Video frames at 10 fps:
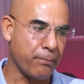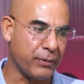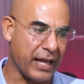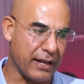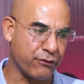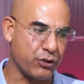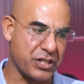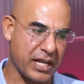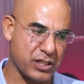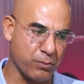Plan for
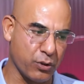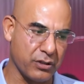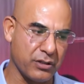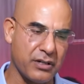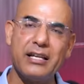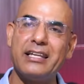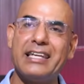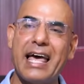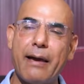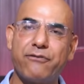textbook,
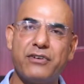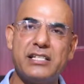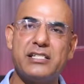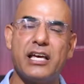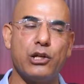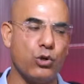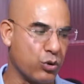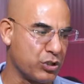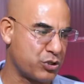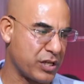lab fees, and
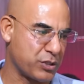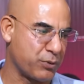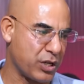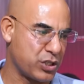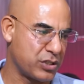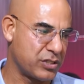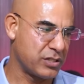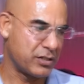local transportations.